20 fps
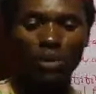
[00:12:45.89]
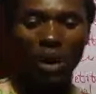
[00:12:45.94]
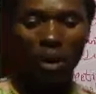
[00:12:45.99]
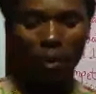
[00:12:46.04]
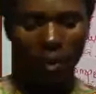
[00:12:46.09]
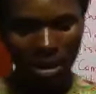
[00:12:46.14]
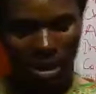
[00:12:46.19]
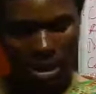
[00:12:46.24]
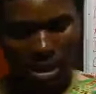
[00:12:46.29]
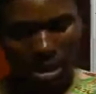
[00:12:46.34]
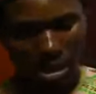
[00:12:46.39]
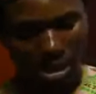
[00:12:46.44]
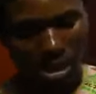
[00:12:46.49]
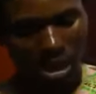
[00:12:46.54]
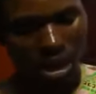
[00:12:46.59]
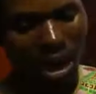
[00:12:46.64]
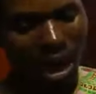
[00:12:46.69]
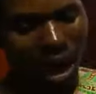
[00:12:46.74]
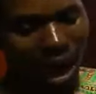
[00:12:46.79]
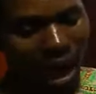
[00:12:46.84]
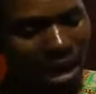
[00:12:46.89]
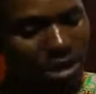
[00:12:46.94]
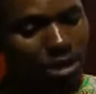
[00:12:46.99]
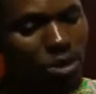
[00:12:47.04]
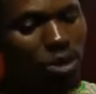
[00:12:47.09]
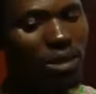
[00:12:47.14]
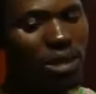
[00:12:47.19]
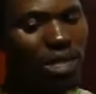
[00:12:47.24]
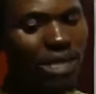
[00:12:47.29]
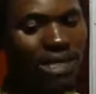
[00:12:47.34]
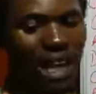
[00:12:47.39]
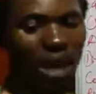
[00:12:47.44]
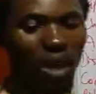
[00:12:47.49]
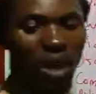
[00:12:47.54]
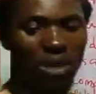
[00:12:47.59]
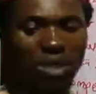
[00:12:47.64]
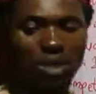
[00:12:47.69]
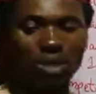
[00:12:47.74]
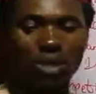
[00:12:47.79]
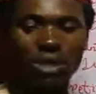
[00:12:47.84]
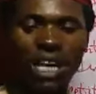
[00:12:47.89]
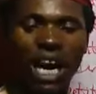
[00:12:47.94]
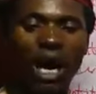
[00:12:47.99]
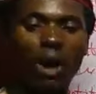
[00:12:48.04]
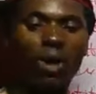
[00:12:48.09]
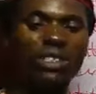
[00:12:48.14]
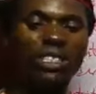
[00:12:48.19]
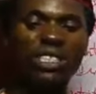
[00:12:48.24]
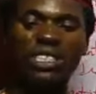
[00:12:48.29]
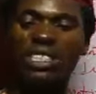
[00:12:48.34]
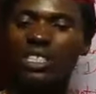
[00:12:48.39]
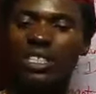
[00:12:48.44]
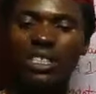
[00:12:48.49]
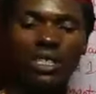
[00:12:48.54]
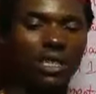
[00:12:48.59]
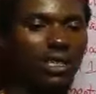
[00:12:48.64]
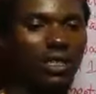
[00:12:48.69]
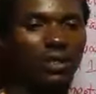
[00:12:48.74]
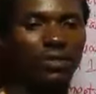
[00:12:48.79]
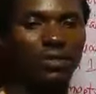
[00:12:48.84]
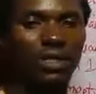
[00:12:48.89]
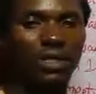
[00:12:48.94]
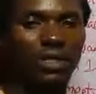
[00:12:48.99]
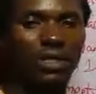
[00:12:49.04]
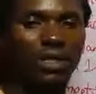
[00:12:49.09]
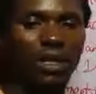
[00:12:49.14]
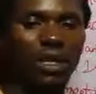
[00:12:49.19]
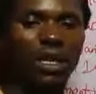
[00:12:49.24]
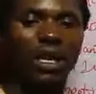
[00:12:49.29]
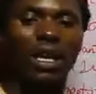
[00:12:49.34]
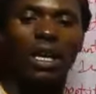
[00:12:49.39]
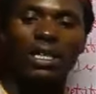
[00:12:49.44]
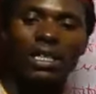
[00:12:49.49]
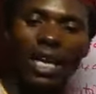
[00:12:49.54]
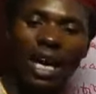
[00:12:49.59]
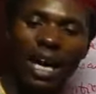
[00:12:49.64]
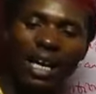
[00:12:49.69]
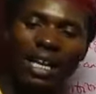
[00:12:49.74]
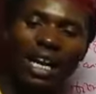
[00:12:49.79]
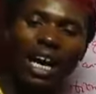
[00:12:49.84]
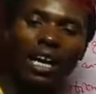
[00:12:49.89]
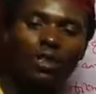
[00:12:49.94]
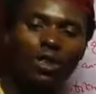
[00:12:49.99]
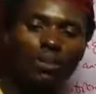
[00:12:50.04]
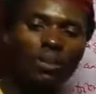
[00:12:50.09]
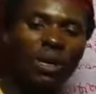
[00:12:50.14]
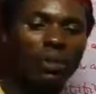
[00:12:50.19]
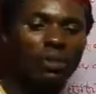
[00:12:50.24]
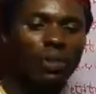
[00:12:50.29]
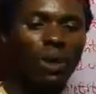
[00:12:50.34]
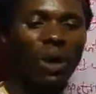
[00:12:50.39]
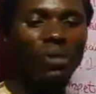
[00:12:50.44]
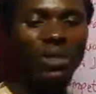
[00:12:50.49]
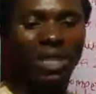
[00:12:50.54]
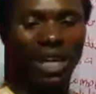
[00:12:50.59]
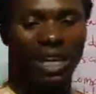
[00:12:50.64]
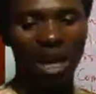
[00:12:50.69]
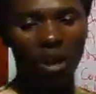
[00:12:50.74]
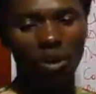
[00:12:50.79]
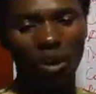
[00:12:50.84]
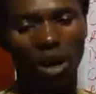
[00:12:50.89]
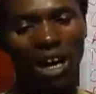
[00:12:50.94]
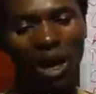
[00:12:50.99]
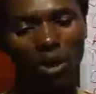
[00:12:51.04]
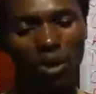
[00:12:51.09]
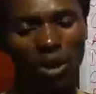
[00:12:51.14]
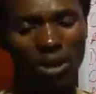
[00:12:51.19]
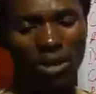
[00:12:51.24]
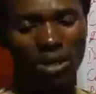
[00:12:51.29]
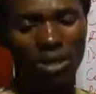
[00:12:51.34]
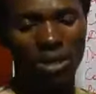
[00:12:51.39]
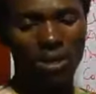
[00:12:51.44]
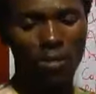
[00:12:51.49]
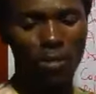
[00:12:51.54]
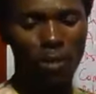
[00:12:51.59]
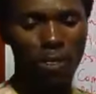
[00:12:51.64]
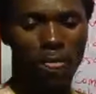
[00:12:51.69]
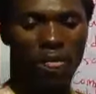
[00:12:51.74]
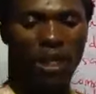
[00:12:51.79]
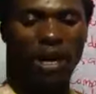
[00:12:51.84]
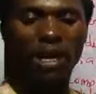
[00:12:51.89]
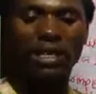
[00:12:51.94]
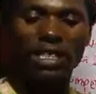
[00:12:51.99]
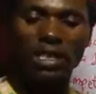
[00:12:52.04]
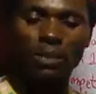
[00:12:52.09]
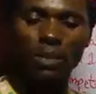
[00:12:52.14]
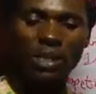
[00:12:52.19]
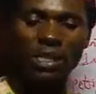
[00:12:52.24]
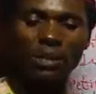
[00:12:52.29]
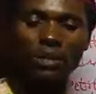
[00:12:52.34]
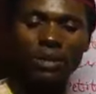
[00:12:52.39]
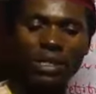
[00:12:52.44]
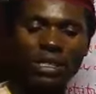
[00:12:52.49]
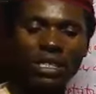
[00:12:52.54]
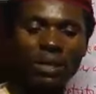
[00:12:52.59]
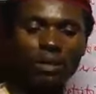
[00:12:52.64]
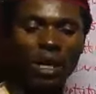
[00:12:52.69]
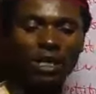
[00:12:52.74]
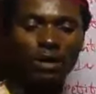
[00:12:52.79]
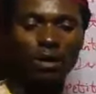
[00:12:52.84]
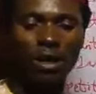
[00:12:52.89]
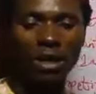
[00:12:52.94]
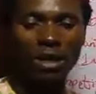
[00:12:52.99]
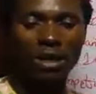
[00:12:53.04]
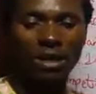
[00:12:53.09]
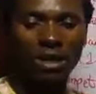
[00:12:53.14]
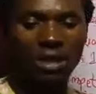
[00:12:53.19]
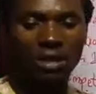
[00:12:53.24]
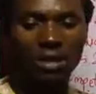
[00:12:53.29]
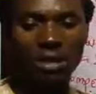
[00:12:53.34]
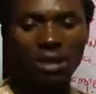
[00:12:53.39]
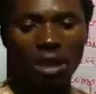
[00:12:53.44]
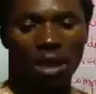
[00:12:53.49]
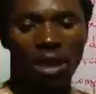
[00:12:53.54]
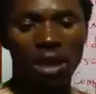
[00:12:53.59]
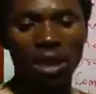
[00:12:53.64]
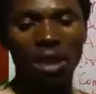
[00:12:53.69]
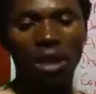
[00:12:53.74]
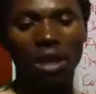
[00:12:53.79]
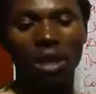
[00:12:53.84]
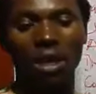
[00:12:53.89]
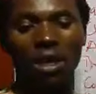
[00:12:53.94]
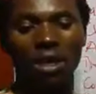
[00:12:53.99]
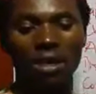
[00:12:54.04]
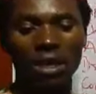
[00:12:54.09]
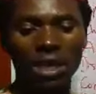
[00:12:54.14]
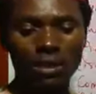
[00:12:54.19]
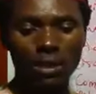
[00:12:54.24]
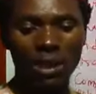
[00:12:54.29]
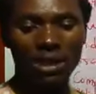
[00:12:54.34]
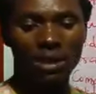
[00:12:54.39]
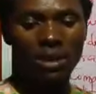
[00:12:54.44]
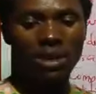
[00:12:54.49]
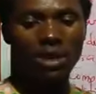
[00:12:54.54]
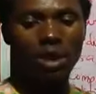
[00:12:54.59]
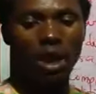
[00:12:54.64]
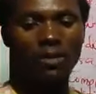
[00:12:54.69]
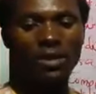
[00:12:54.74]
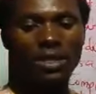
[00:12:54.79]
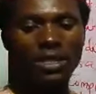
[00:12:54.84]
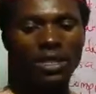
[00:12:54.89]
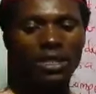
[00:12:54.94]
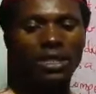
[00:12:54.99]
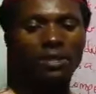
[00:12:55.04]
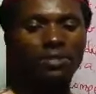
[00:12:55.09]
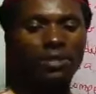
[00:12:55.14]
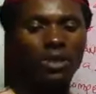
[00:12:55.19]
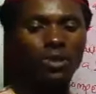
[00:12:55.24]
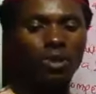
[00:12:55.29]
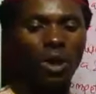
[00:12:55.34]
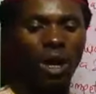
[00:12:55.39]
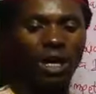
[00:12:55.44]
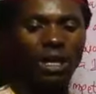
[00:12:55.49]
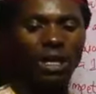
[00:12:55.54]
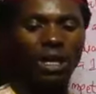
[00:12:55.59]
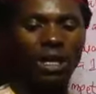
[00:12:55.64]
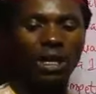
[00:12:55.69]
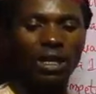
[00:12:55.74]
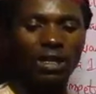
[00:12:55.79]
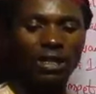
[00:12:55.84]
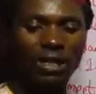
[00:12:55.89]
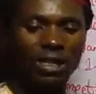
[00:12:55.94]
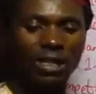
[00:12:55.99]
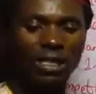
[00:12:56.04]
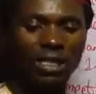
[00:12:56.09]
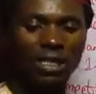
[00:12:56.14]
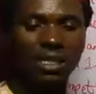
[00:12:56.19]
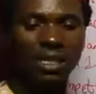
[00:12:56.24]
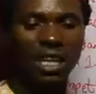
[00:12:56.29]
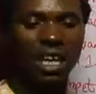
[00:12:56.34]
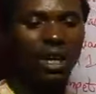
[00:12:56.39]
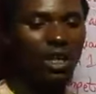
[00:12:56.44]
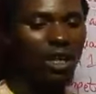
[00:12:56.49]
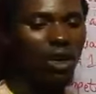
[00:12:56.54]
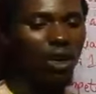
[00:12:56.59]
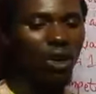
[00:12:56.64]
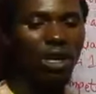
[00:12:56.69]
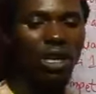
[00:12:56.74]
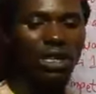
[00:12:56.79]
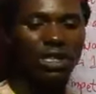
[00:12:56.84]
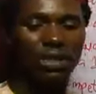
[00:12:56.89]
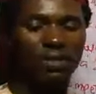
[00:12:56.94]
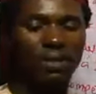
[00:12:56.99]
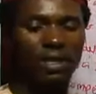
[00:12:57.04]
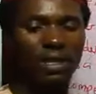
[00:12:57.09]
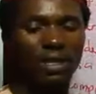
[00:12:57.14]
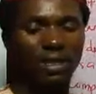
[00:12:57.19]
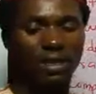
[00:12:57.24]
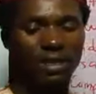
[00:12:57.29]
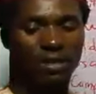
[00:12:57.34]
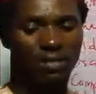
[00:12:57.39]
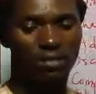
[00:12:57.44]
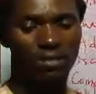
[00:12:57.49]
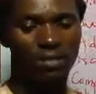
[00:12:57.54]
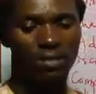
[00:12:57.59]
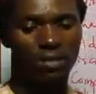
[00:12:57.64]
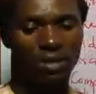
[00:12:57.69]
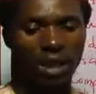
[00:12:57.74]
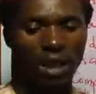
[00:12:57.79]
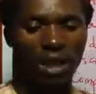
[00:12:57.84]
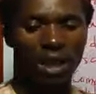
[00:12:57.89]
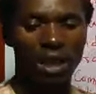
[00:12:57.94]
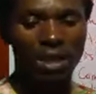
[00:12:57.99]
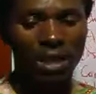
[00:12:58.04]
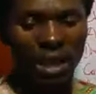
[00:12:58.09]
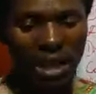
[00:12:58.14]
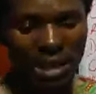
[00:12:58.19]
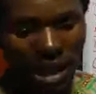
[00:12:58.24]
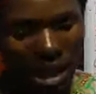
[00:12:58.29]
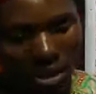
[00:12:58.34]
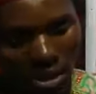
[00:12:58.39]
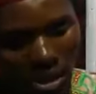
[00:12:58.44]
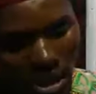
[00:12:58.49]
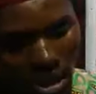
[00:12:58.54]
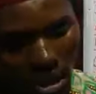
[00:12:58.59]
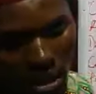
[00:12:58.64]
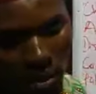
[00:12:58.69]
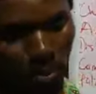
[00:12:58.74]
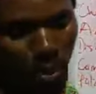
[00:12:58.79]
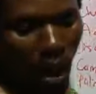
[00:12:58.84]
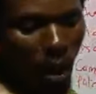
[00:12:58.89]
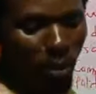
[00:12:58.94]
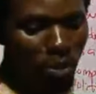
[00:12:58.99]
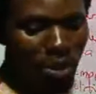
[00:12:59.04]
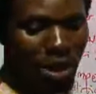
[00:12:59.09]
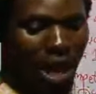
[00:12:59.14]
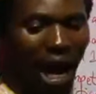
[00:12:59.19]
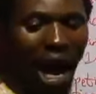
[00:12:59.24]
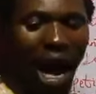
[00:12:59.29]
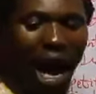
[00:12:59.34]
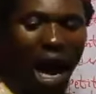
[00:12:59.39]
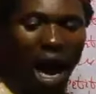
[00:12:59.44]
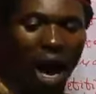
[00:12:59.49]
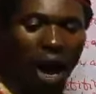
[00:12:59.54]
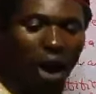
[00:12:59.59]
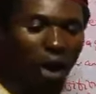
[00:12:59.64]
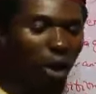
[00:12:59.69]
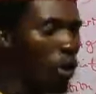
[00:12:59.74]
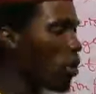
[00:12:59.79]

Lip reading: property and do things according to their own initiatives. They are allowed to make profit and acquire wealth. Responsibility must be the responsibility of each individual citizen and not a collective thing. Then there is popular